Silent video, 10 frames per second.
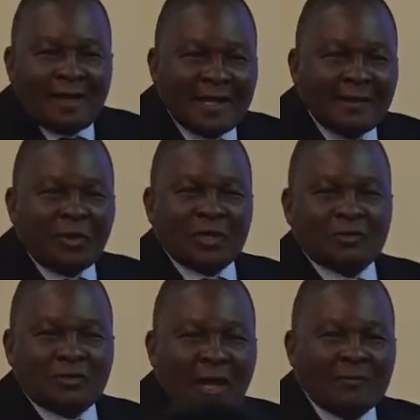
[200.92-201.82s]

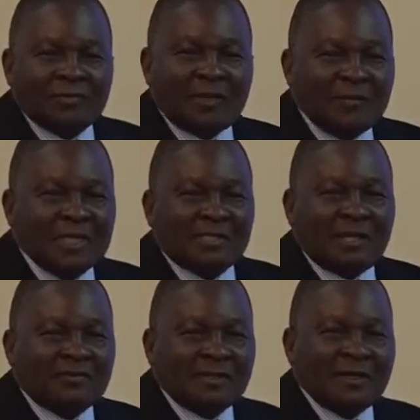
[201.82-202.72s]
anybody to come to the
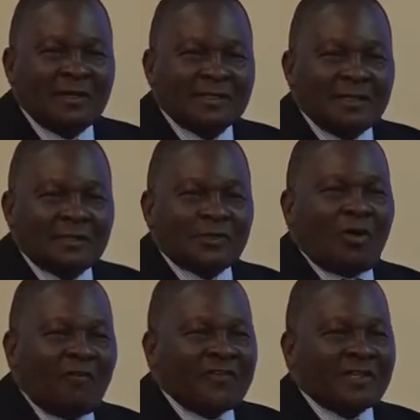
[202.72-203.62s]
minister's
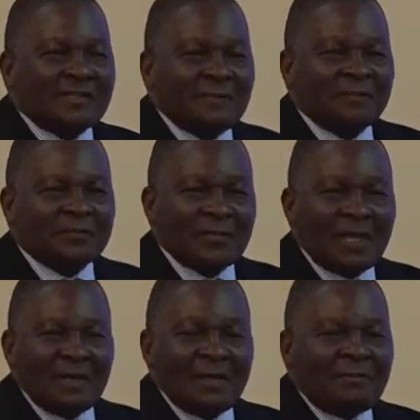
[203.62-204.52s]
office
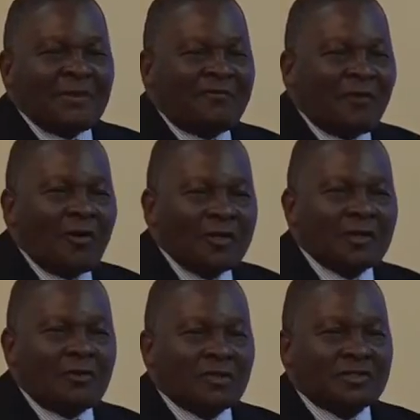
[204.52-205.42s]
before
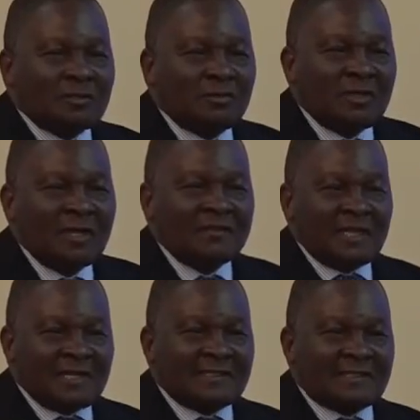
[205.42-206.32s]
he goes through
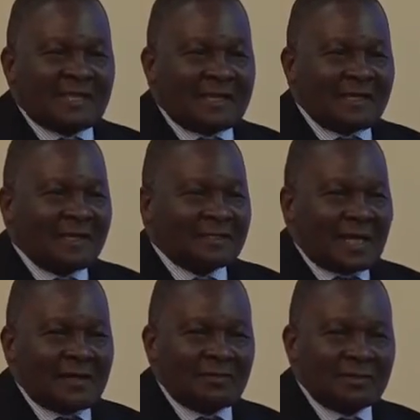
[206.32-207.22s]
the necessary
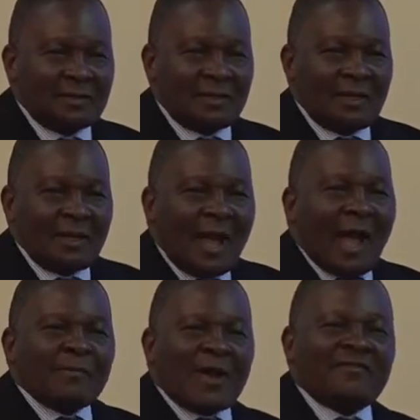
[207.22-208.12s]
channels.
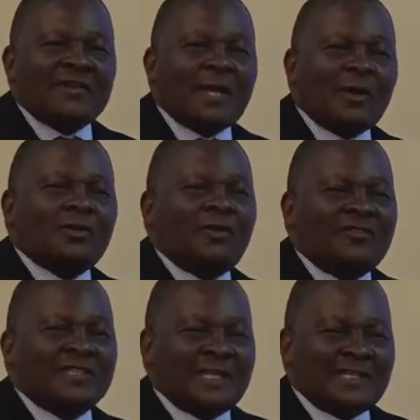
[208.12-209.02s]
I'm having a lot of
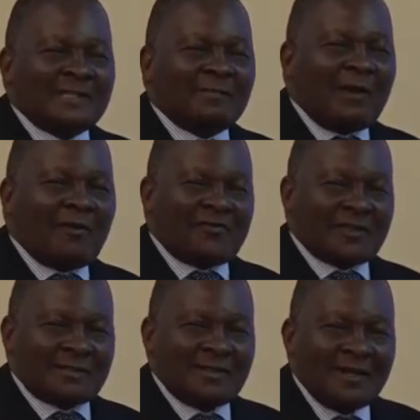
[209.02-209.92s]
visitors in my
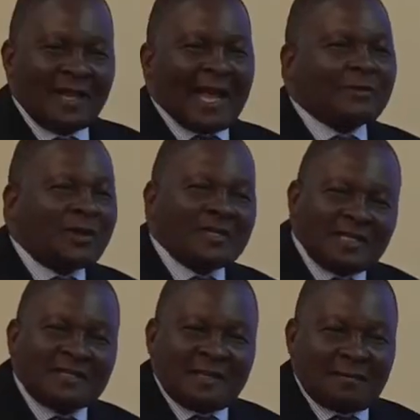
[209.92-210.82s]
office. I don't
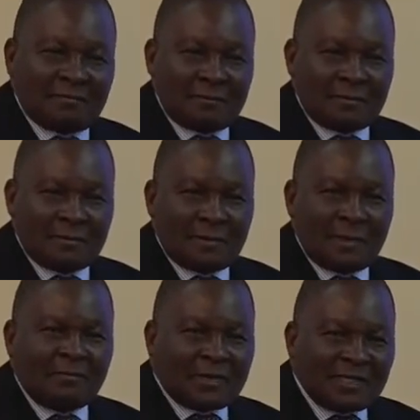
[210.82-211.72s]
need them.
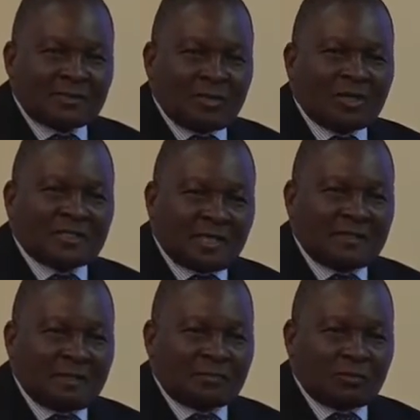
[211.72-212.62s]
Please don't
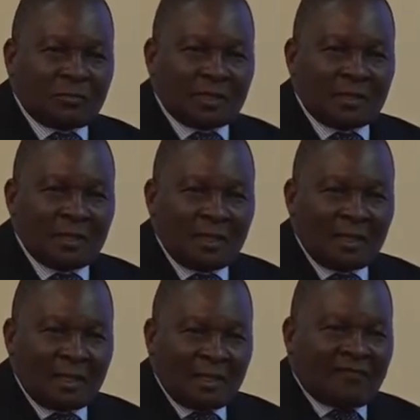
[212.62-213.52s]
send them to me.
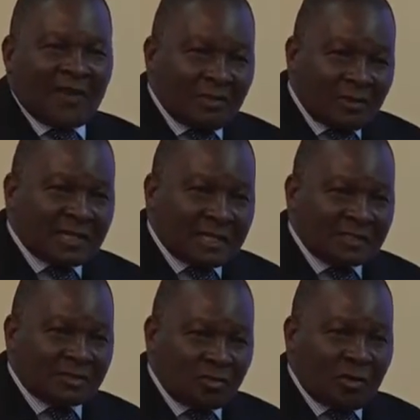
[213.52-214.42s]
If I know that
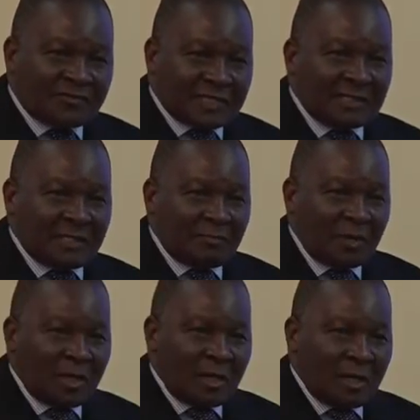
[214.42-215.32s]
is you who have sent
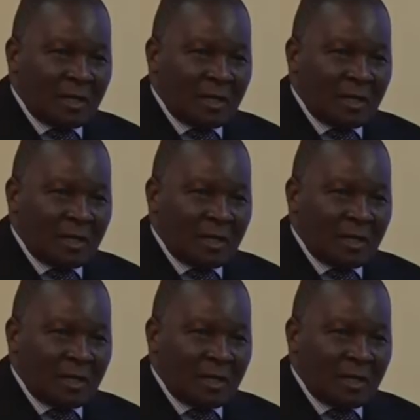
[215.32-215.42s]
them,